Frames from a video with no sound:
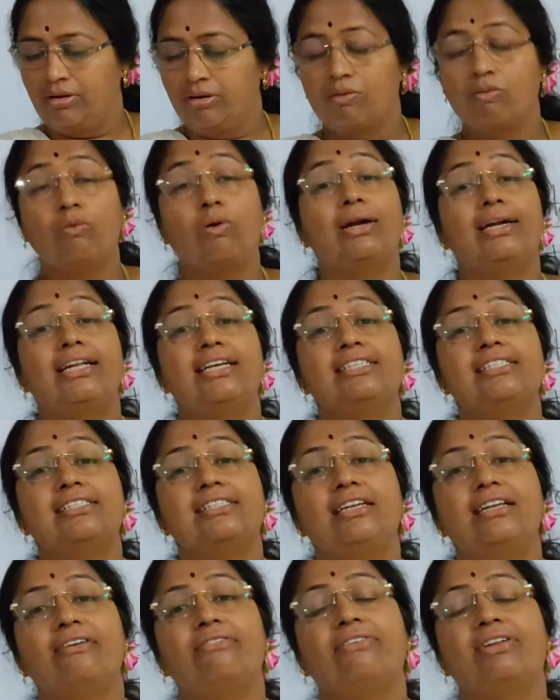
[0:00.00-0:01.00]
What is
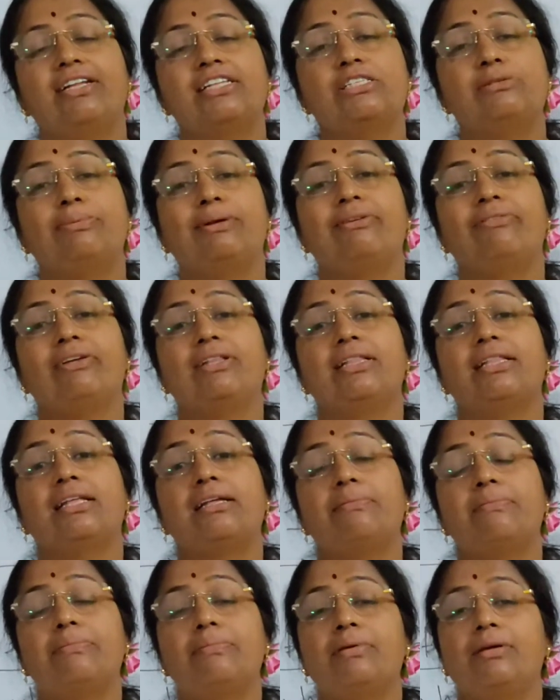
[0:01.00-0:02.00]
the difference between
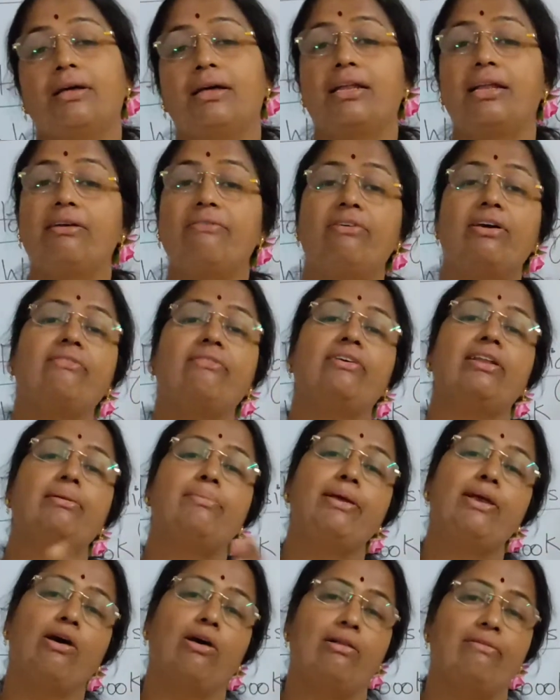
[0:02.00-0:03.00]
them? River will
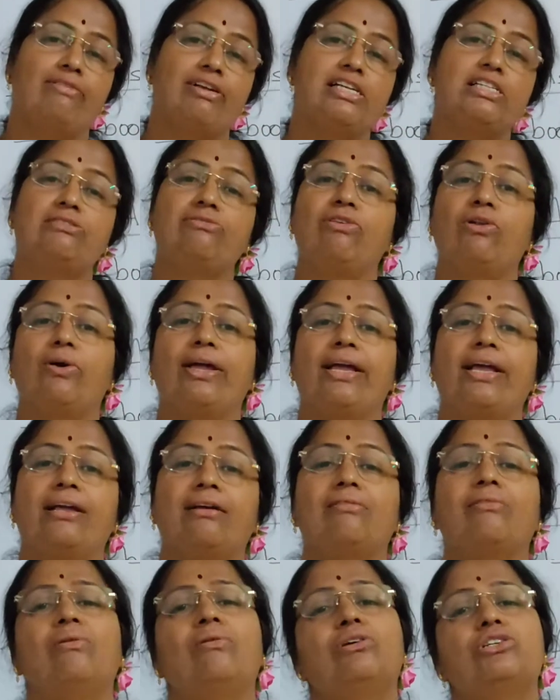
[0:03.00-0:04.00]
be always
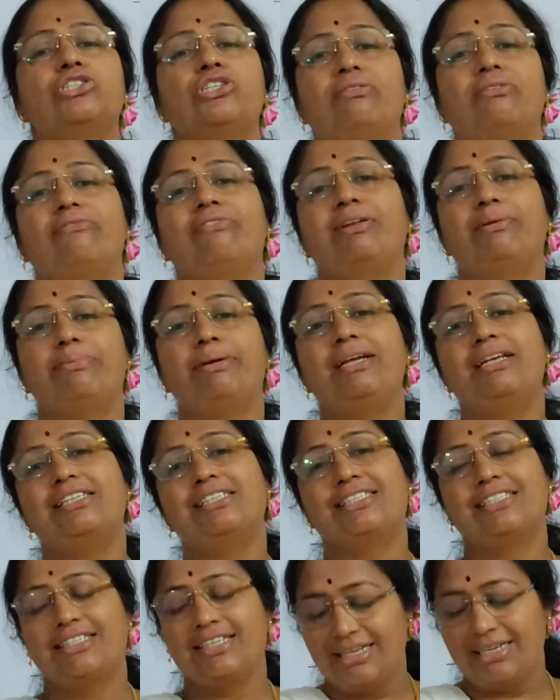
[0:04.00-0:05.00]
flowing. Ocean will be
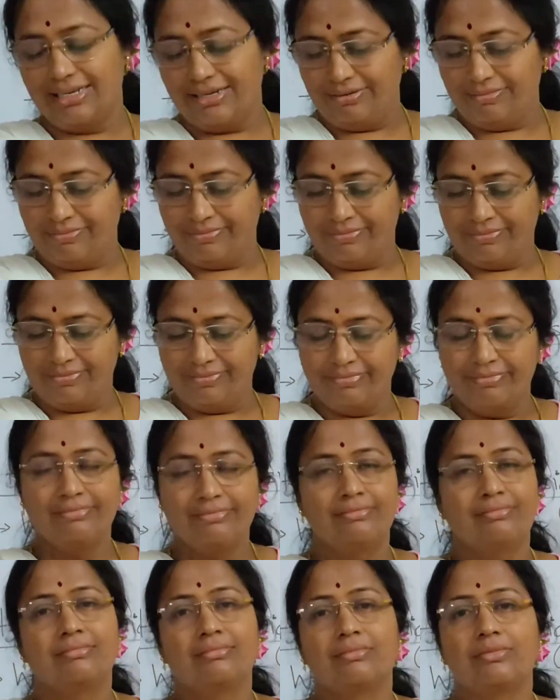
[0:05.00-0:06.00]
still.
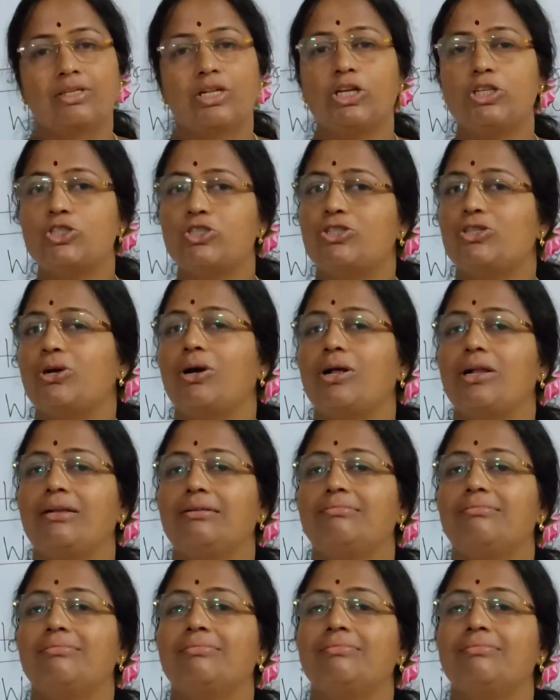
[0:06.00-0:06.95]
That's all.